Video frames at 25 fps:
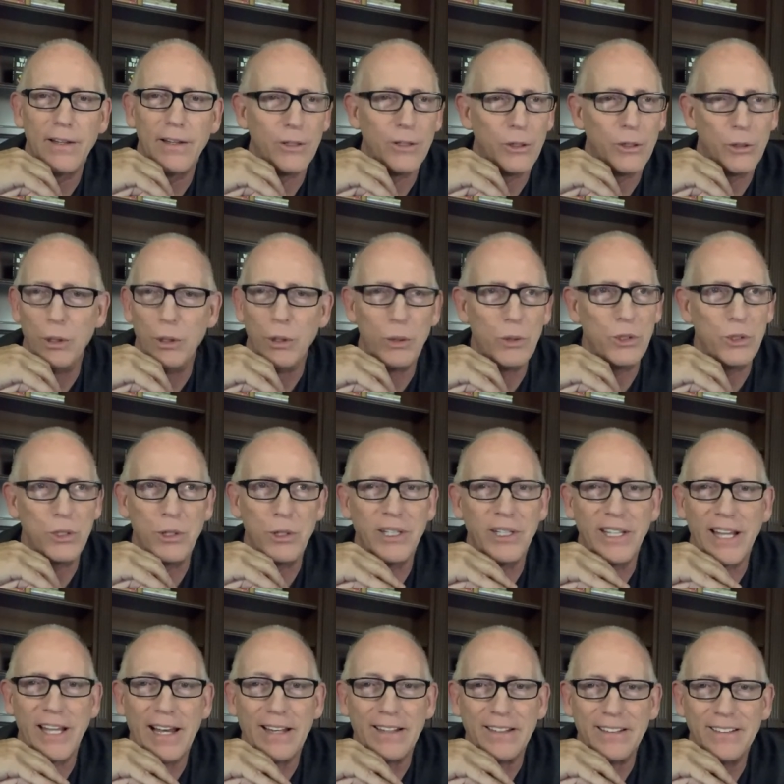Who, who's doing
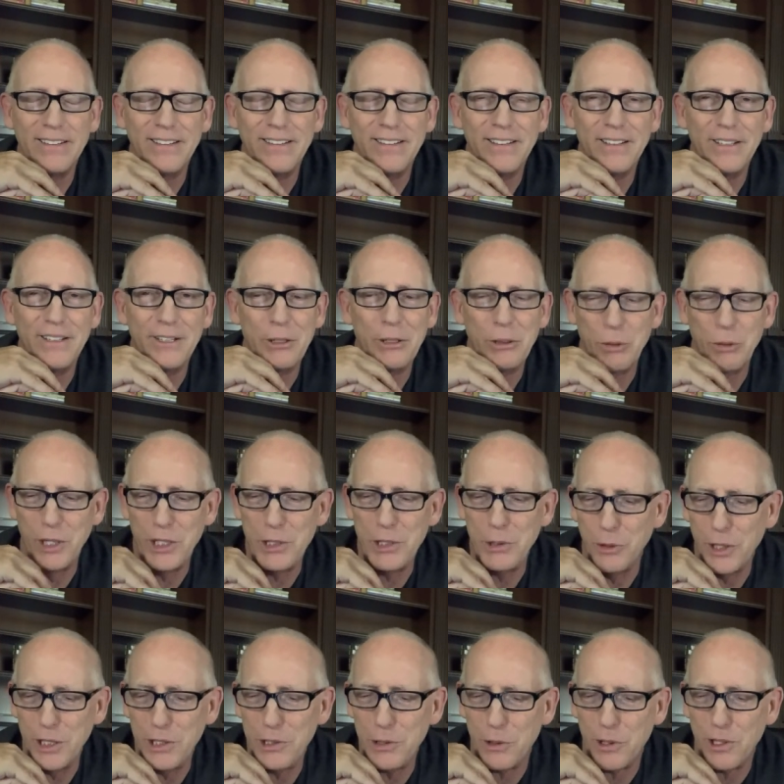that? Which,
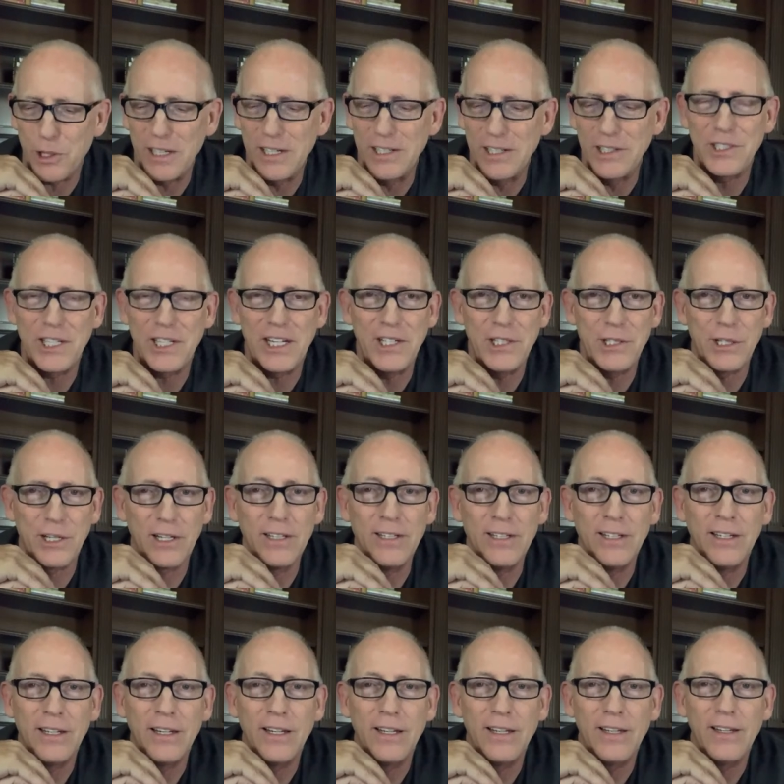which organization
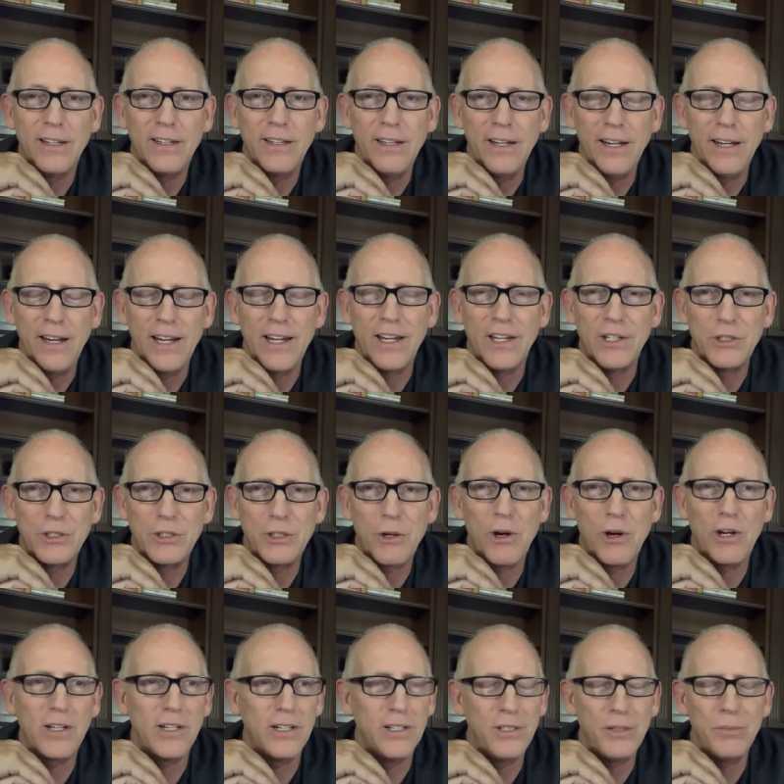is
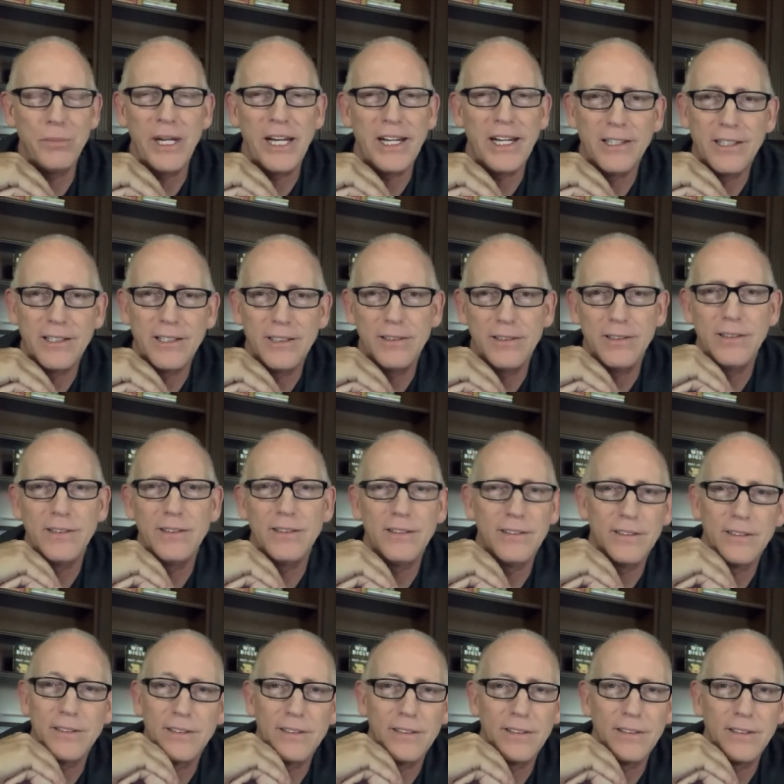talking to me?
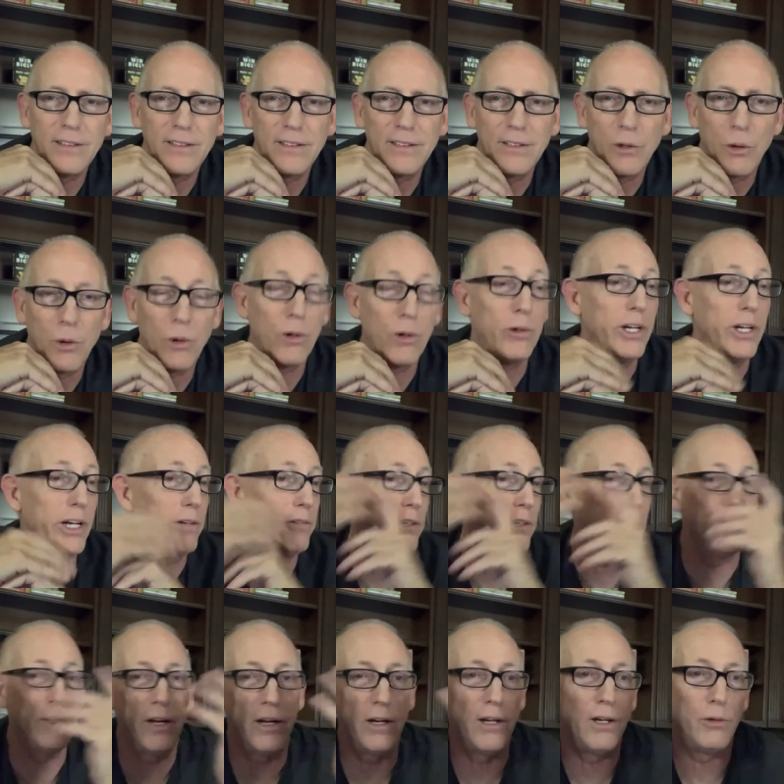Or
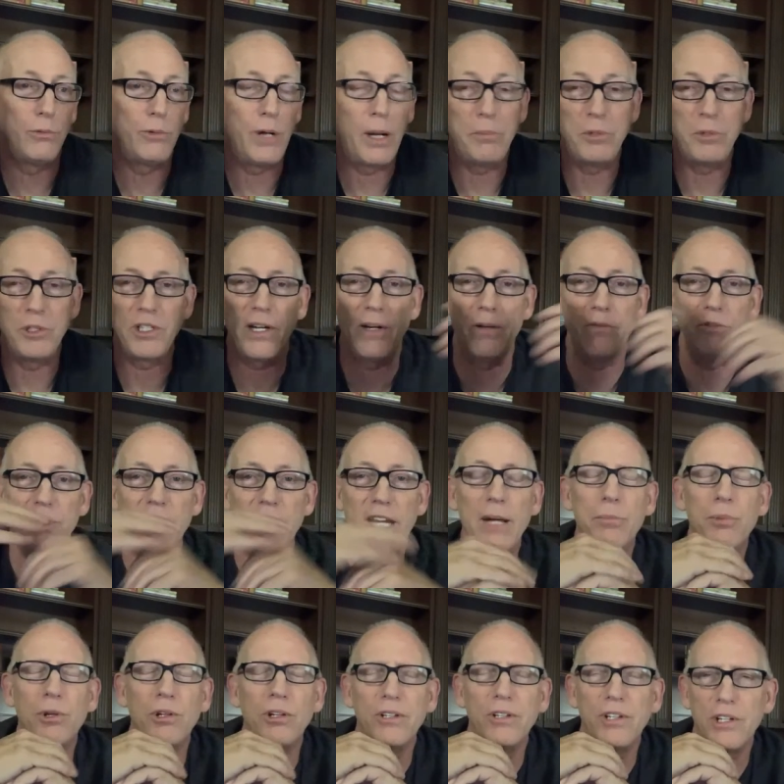even a representative
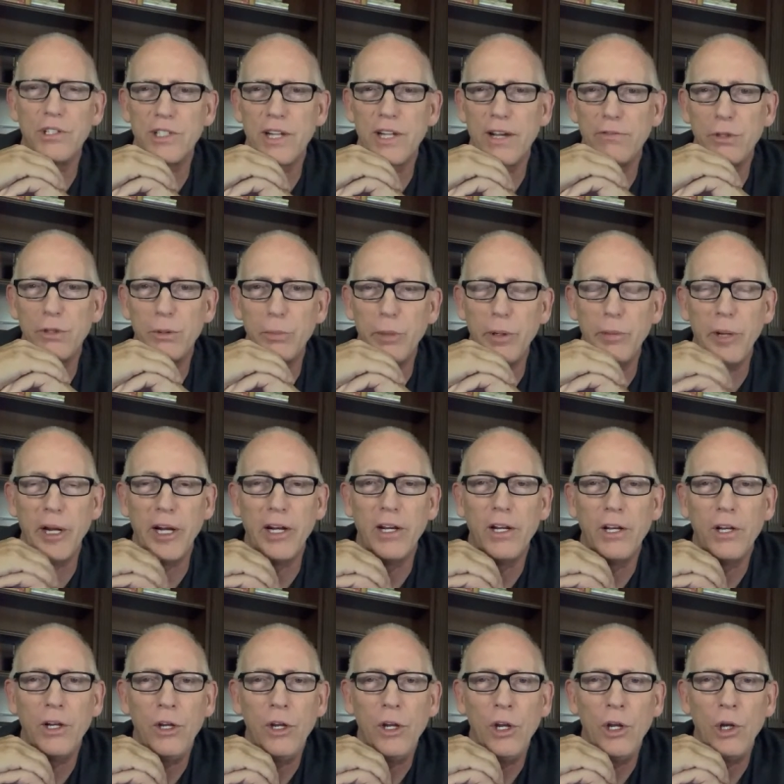sample, it doesn't have to be me.
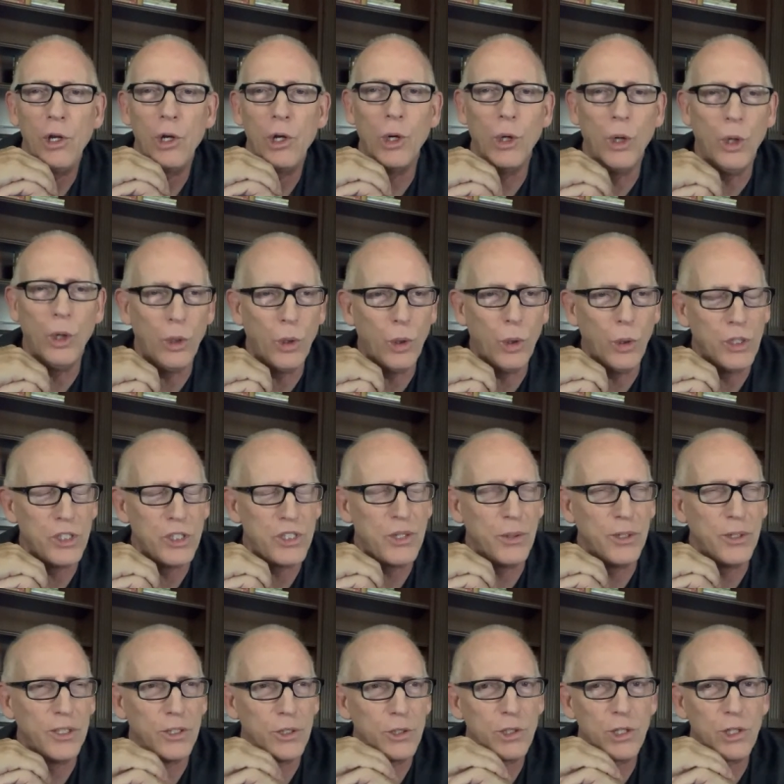Who, who is
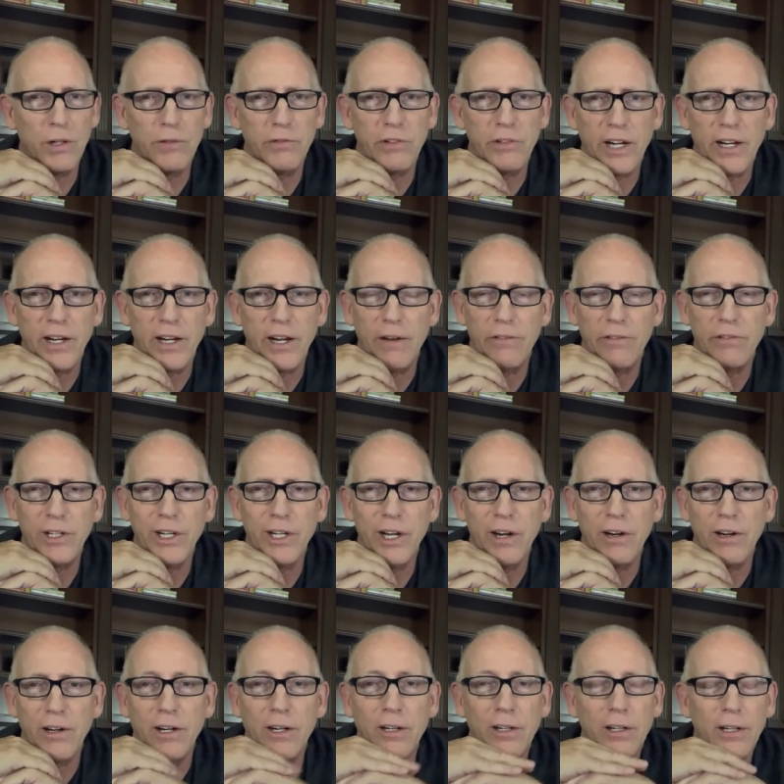doing the survey every
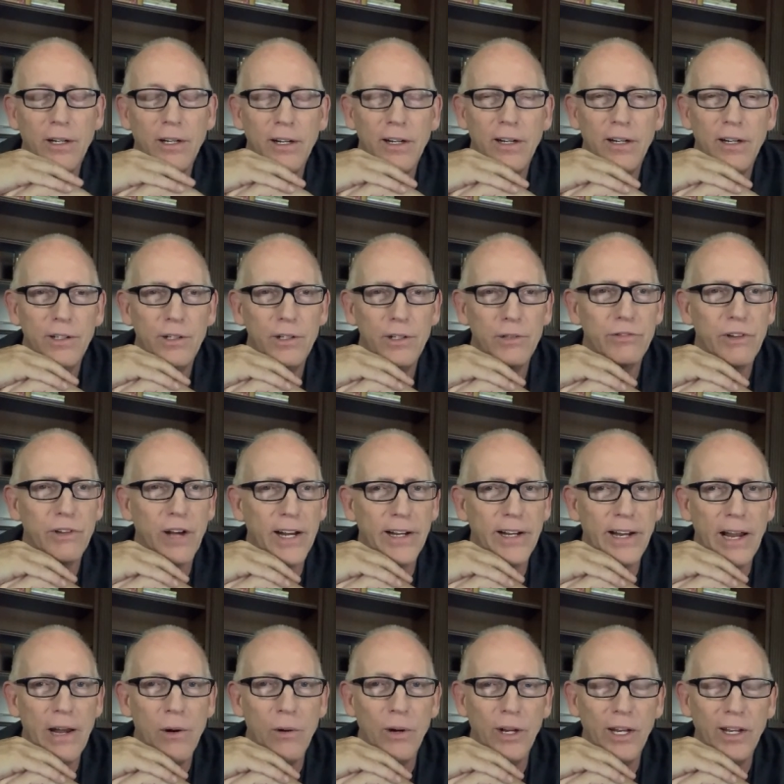year to find
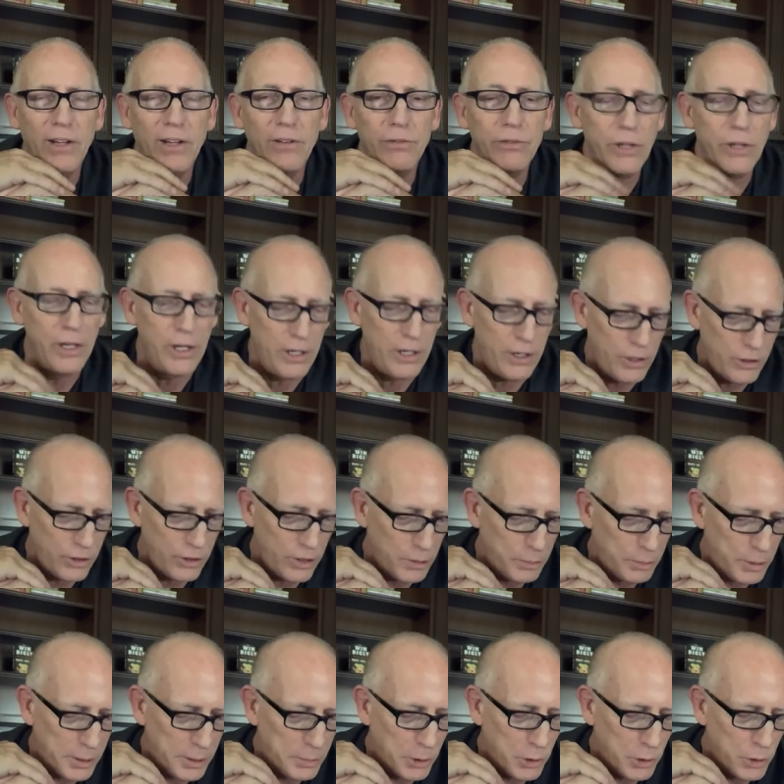out if the
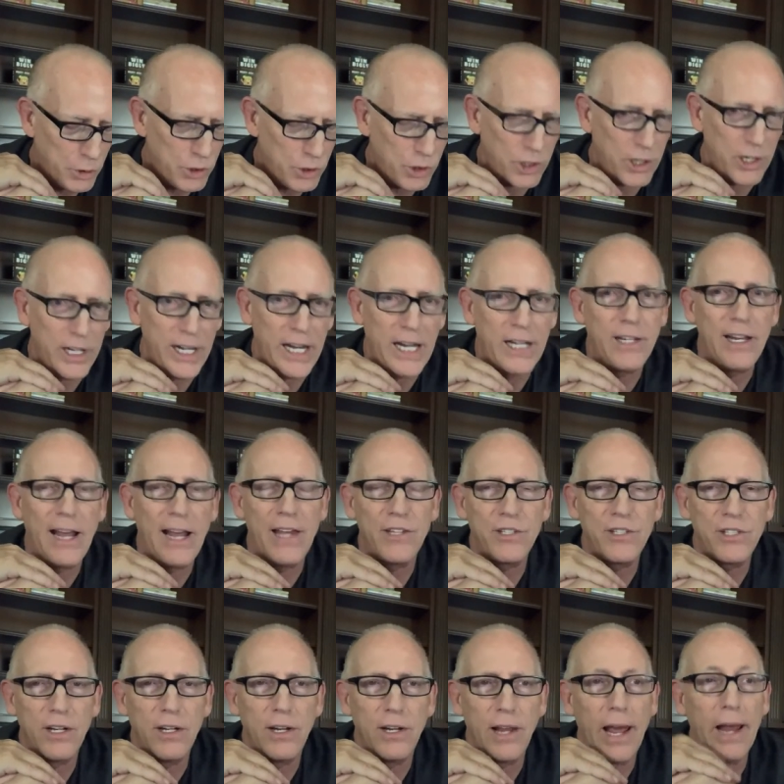people who took an
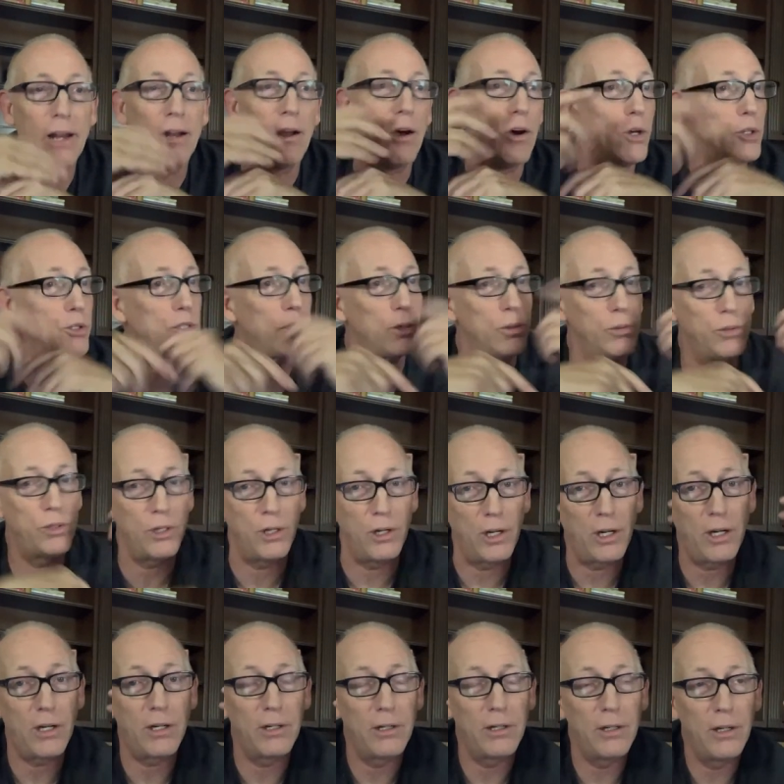antacid and also took,